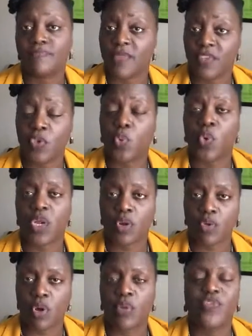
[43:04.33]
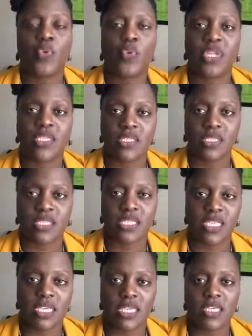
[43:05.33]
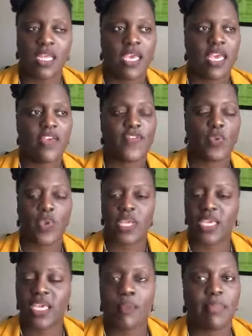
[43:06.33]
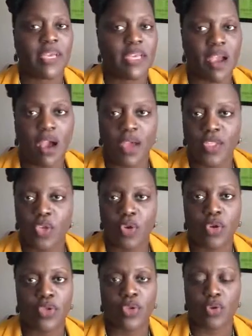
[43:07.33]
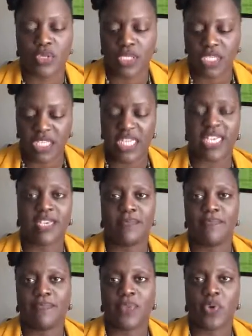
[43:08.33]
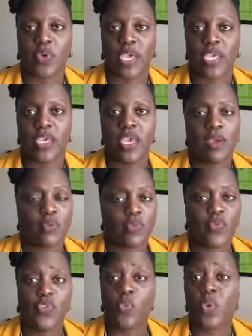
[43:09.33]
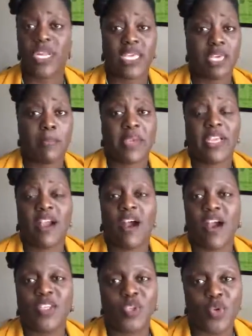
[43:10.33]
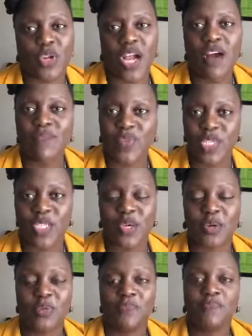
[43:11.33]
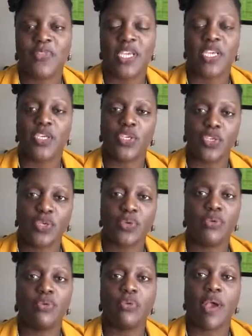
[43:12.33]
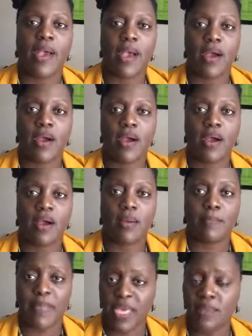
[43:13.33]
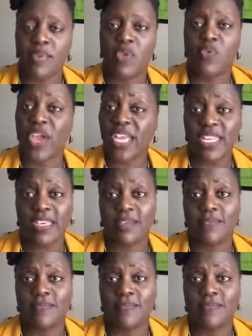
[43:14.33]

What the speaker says: If you want to grow, if you want to succeed, if you want to get beyond your city, okay, if you want to get beyond your comfort zone, you may be ready